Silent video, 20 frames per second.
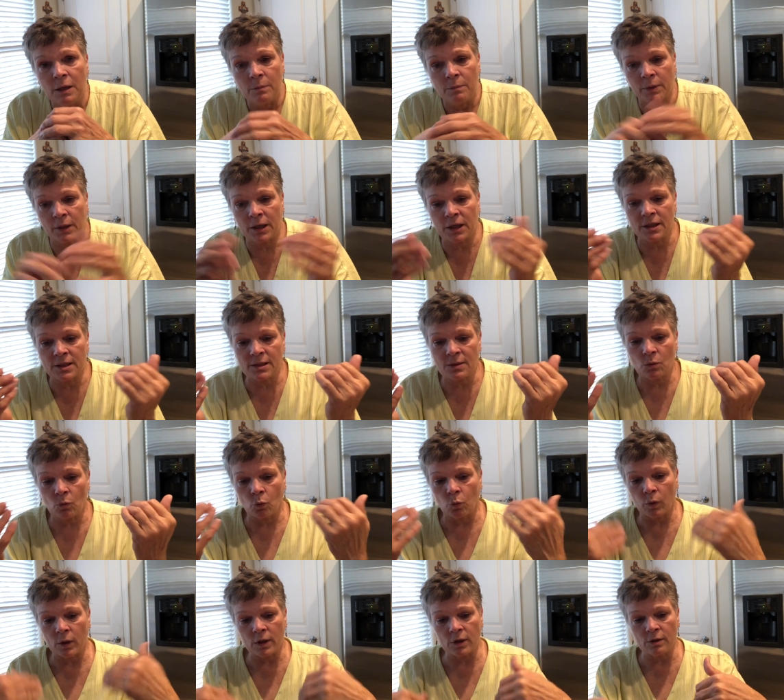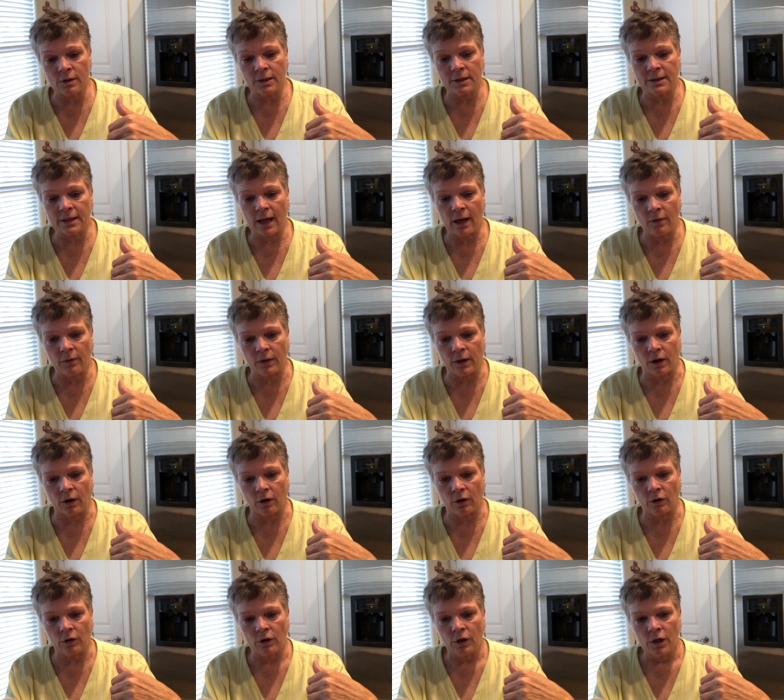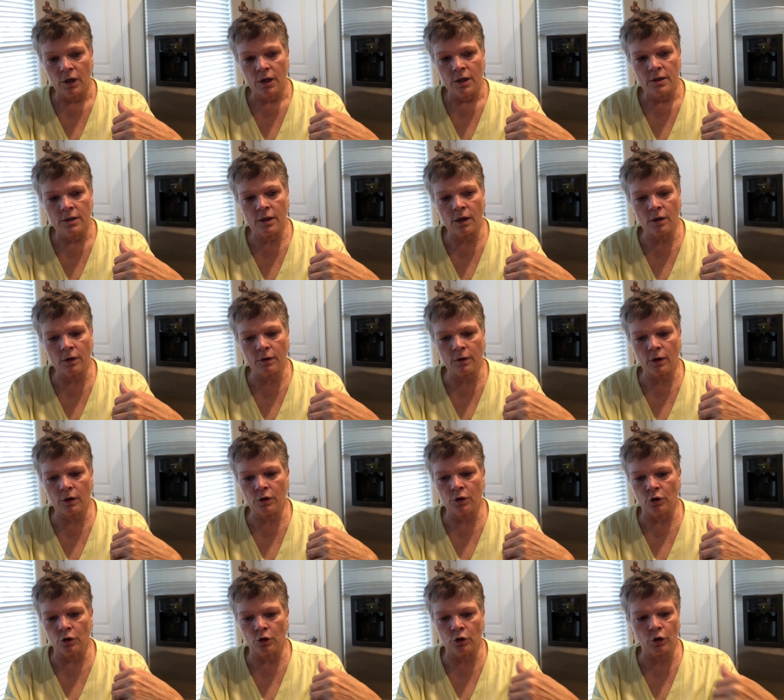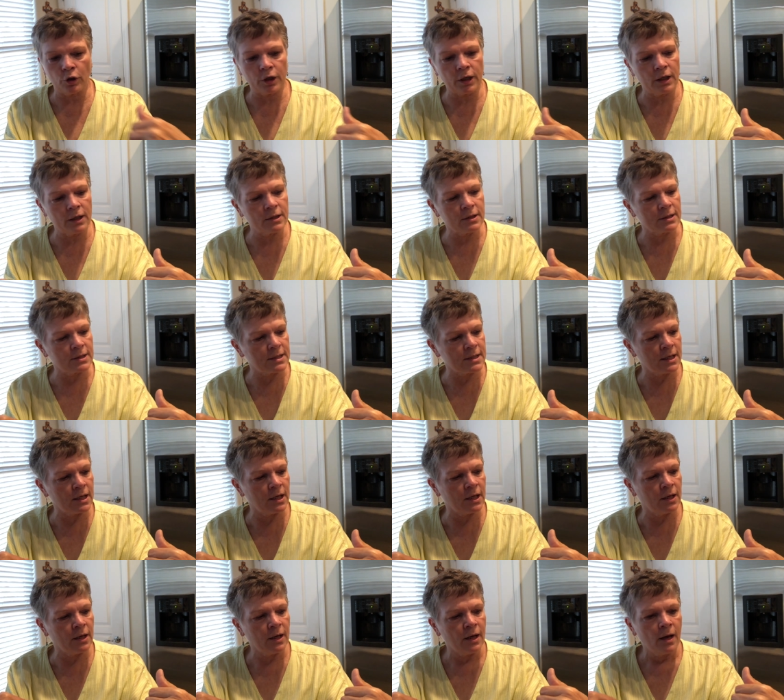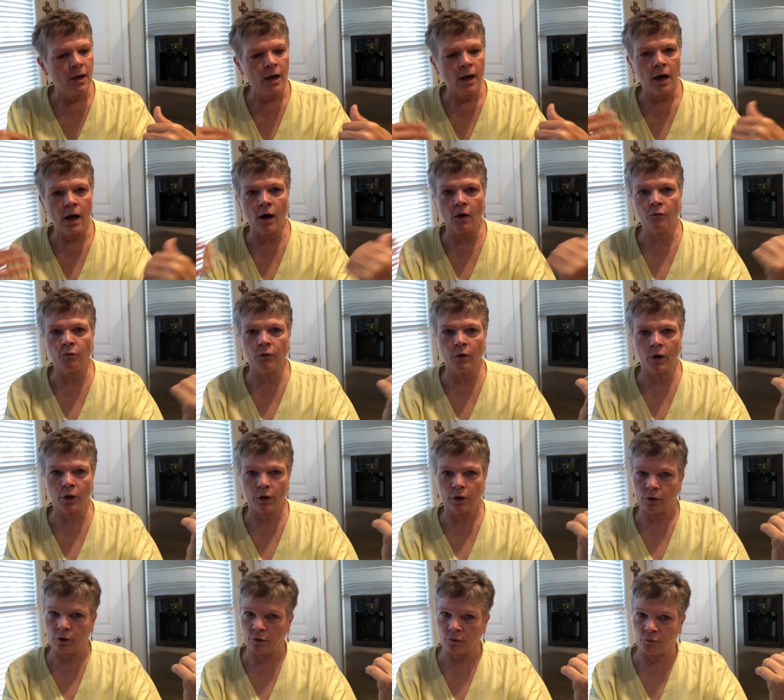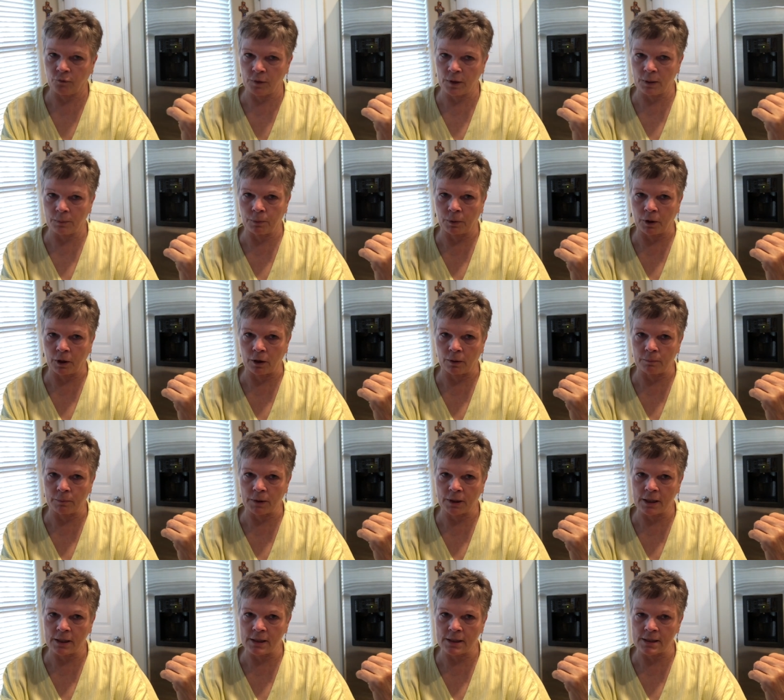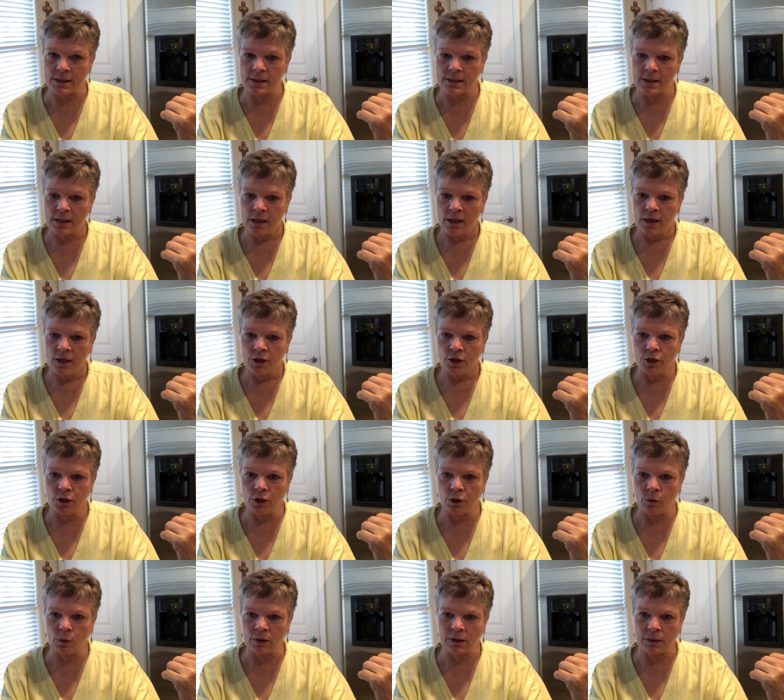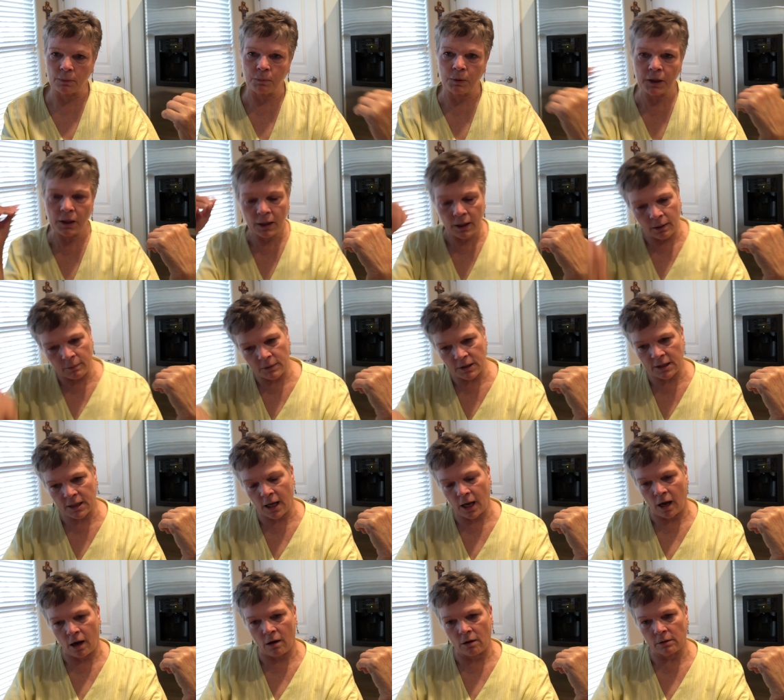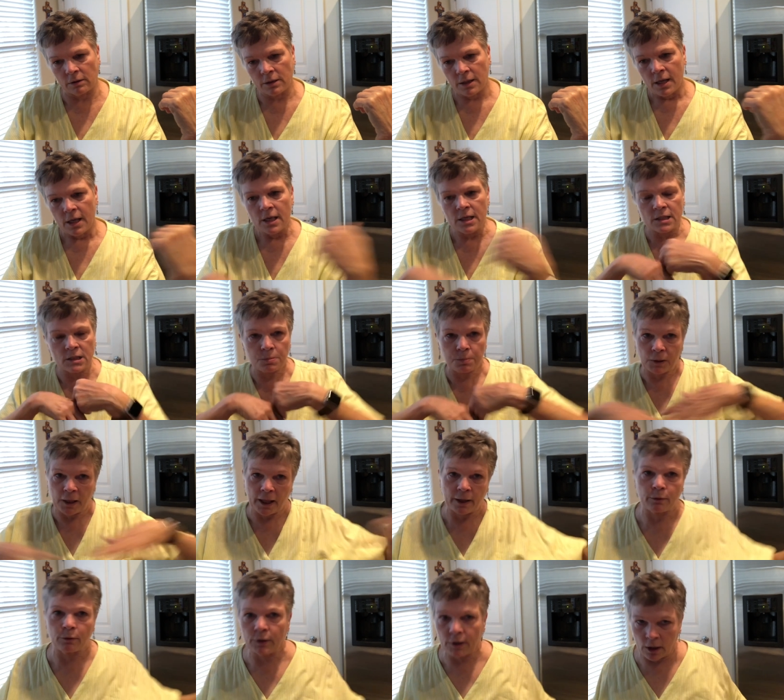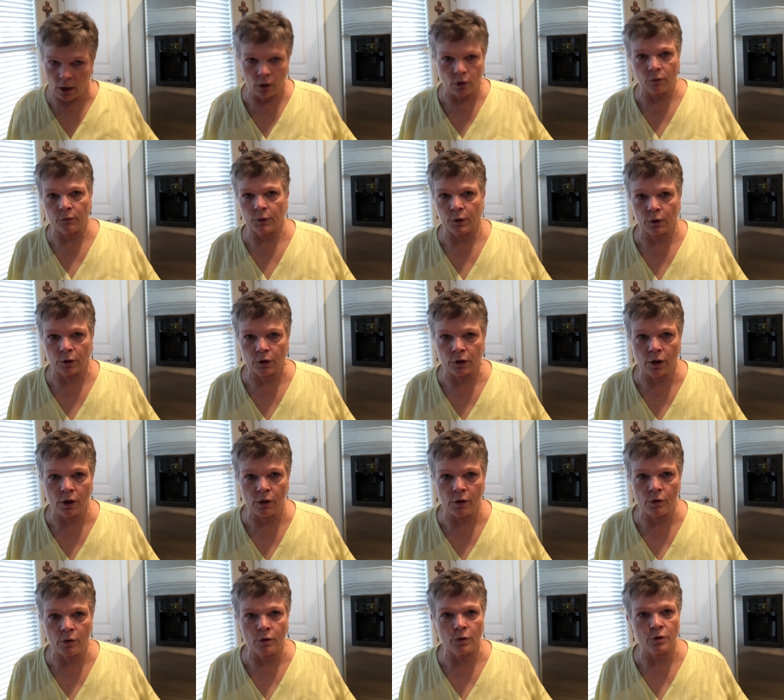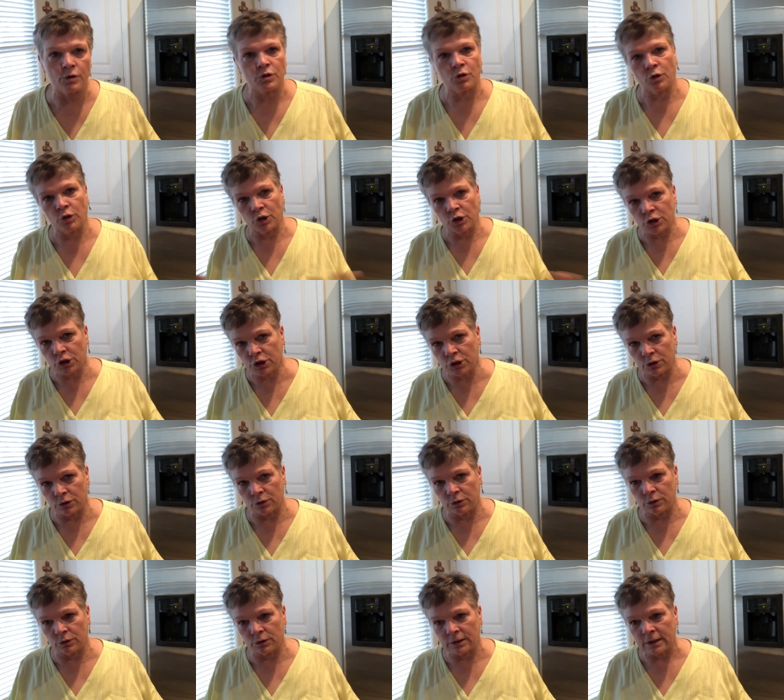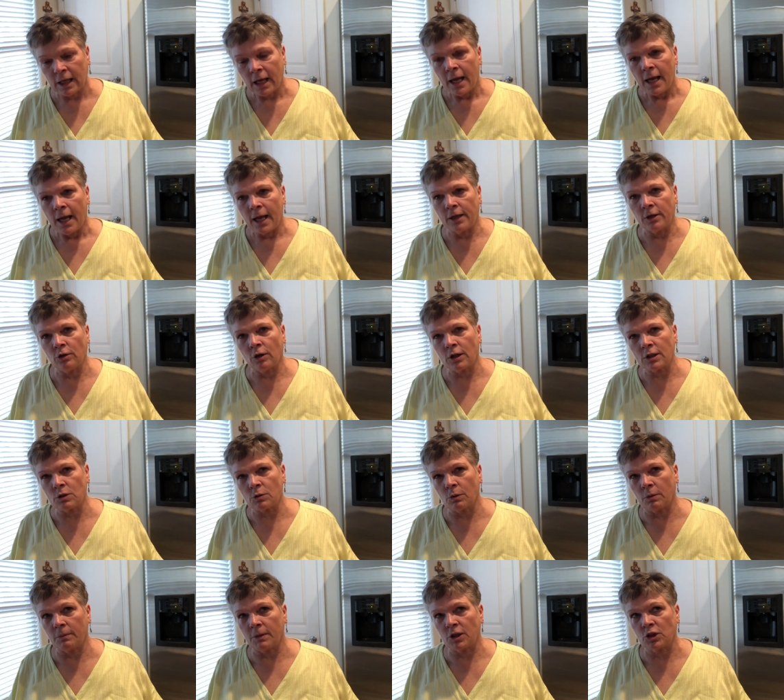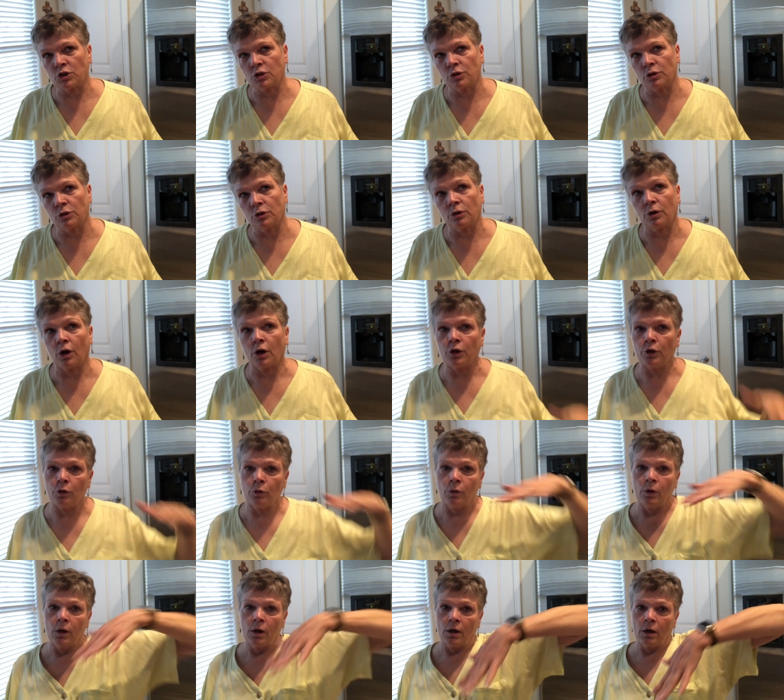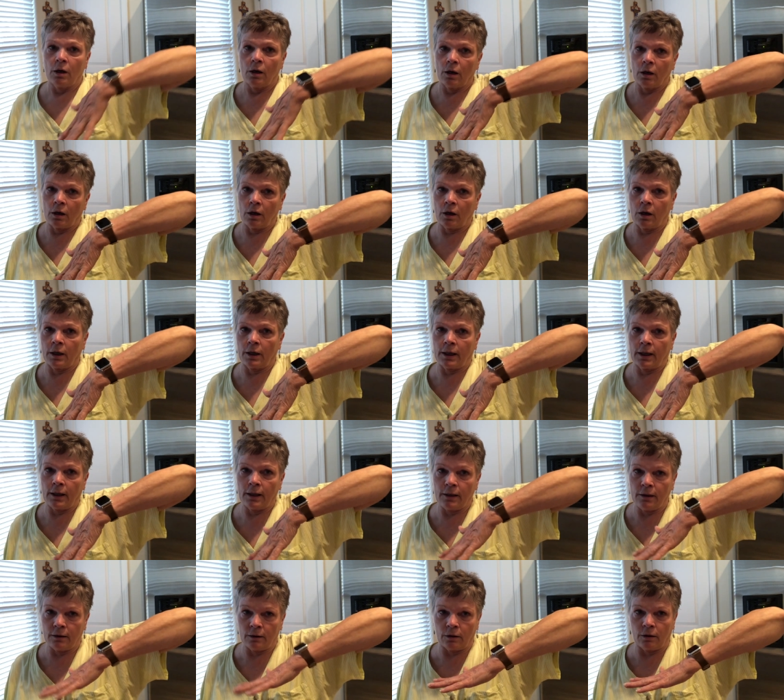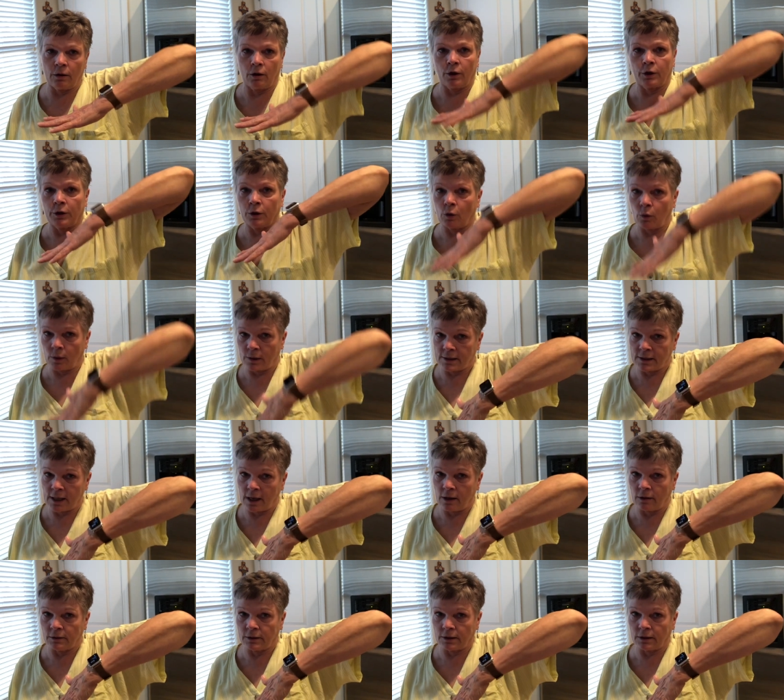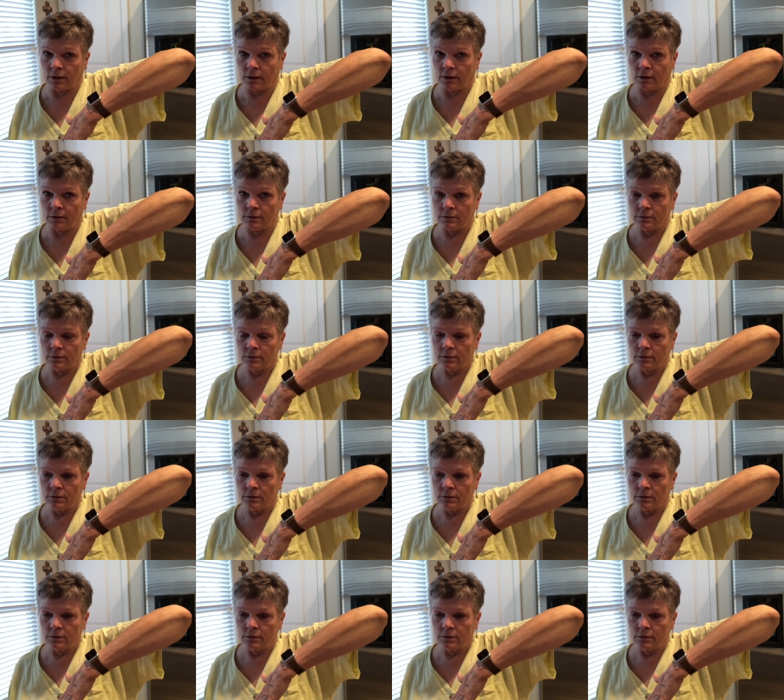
Because when you get down there, now you're looking to see how far are your feet apart because you don't want the pee coming down and splattering all over your clothes or your shoes. And you also wanna make sure, are you on a hill? Are you going downhill?